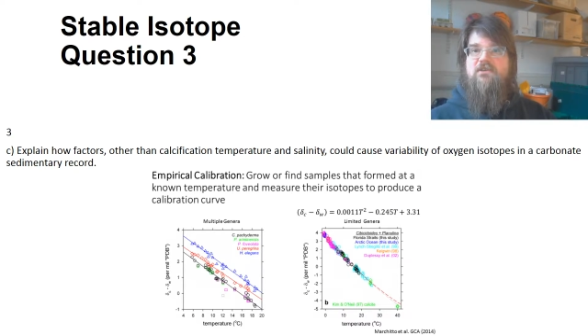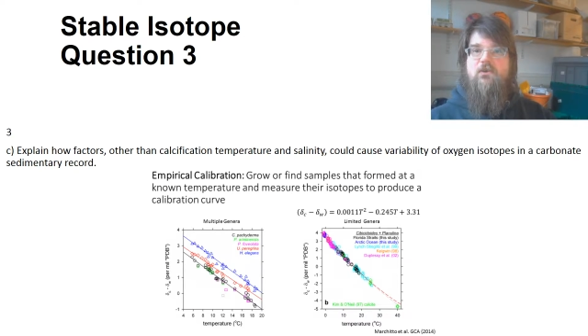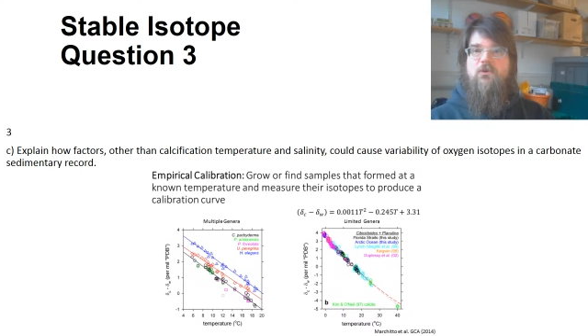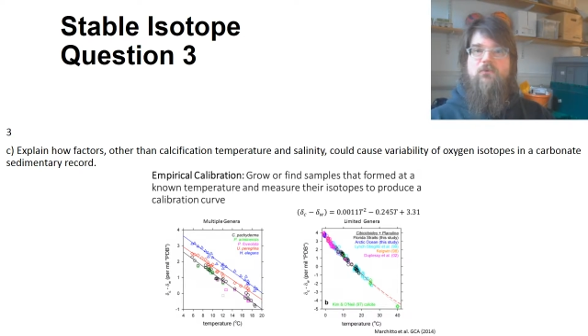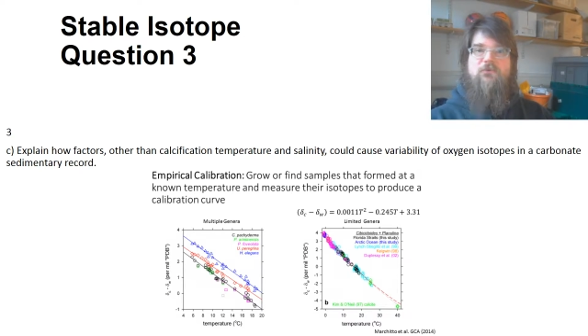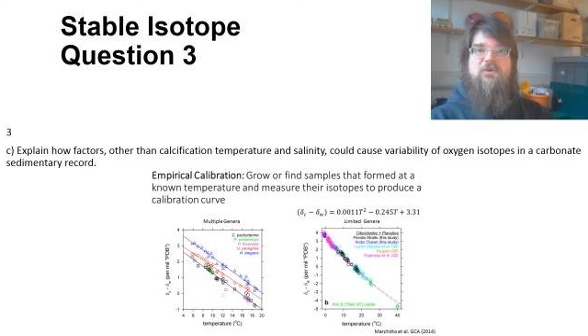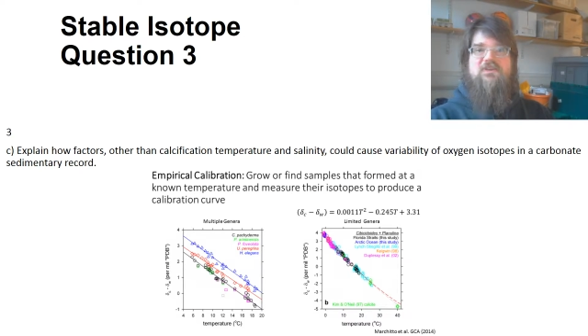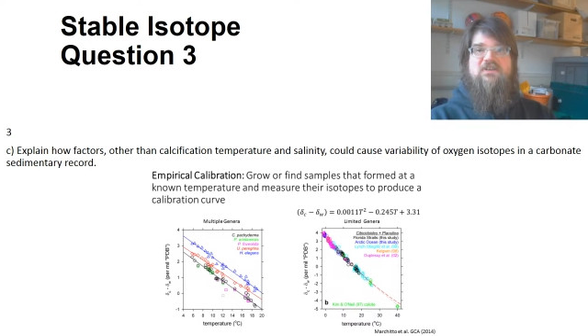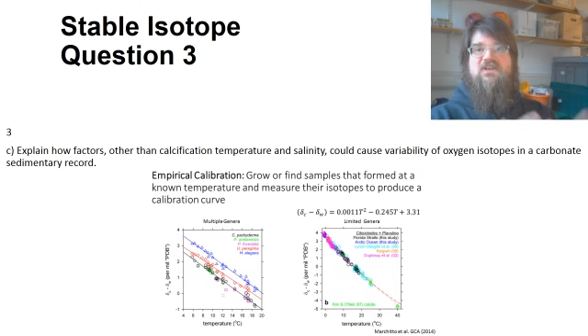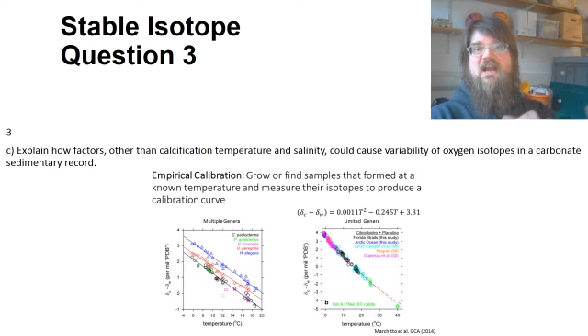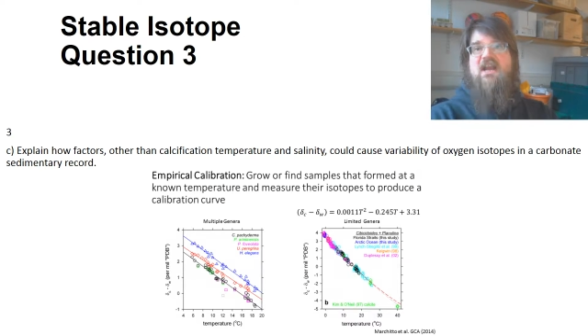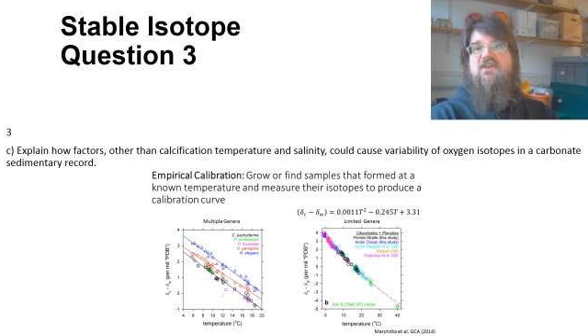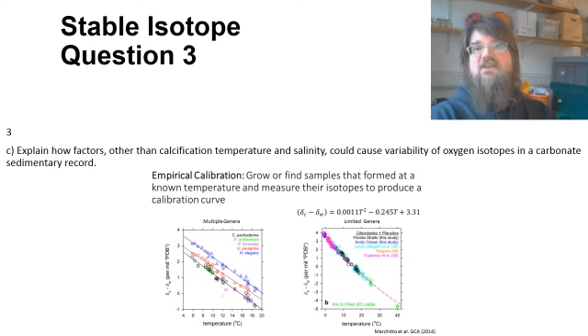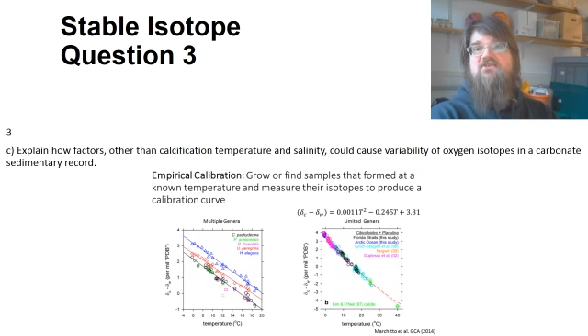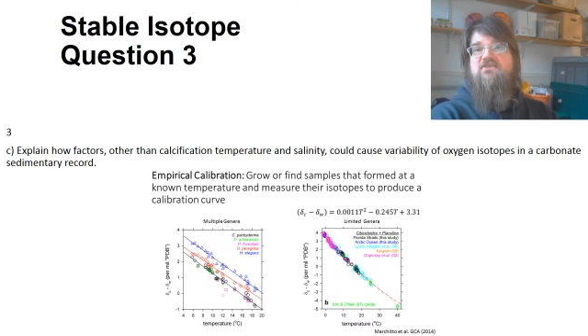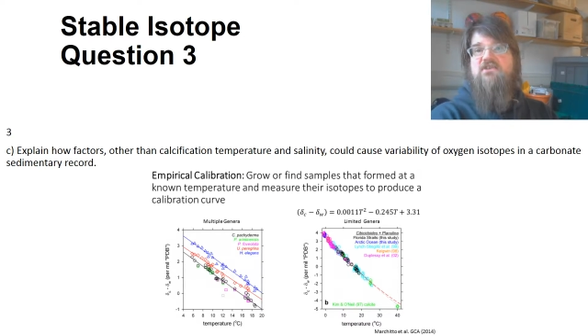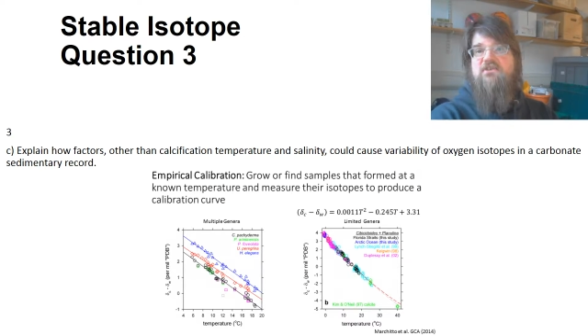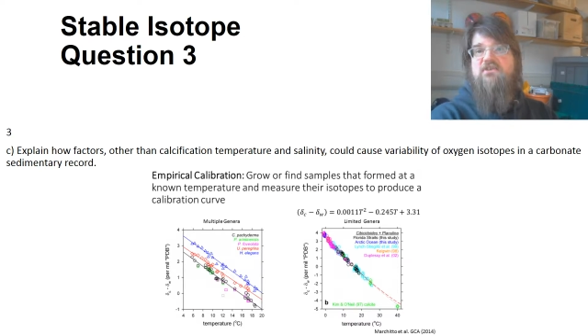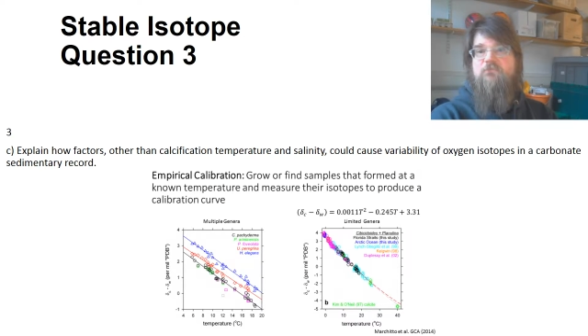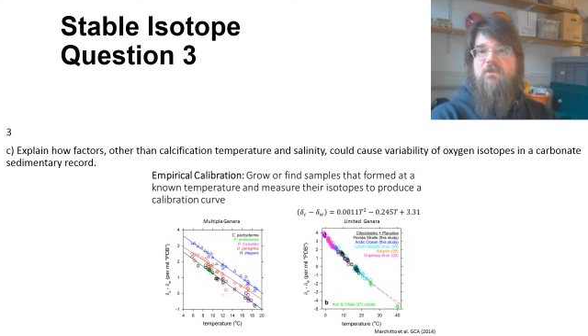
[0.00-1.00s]
So if we
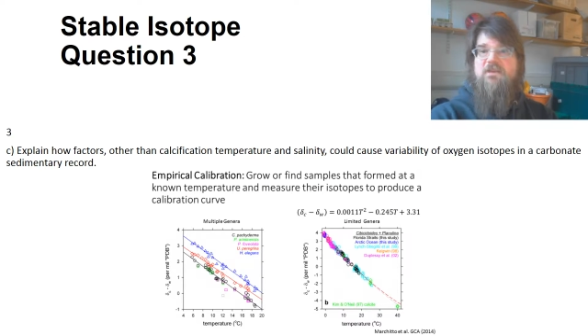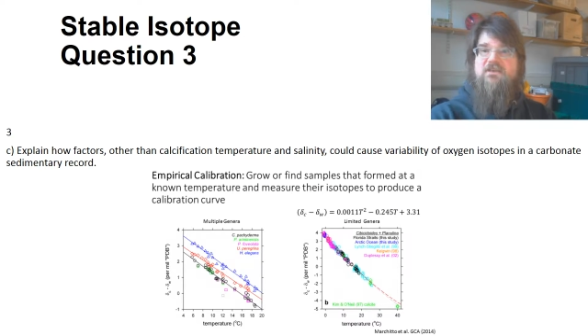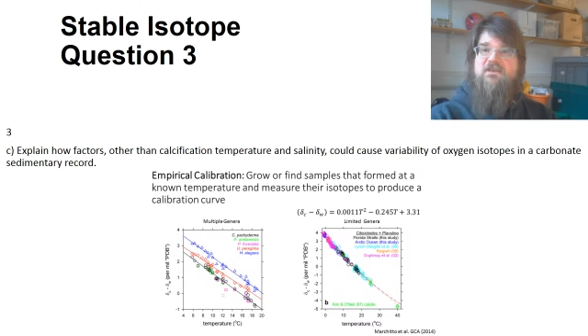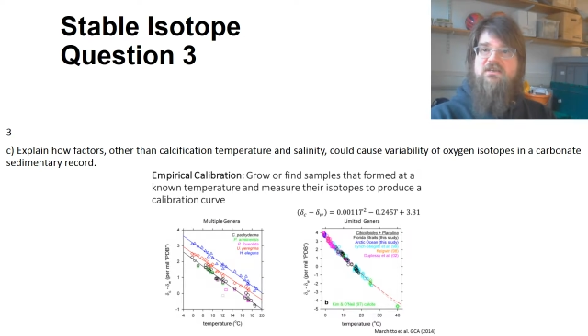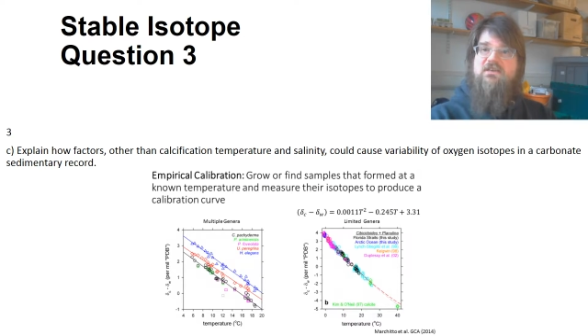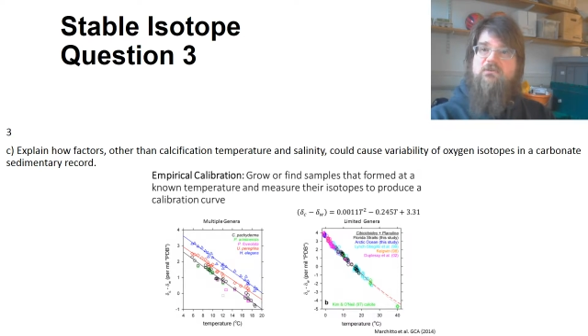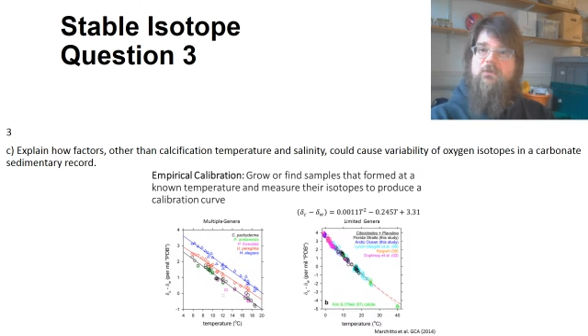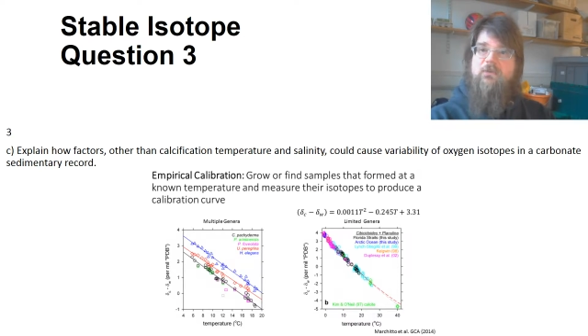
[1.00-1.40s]
change the species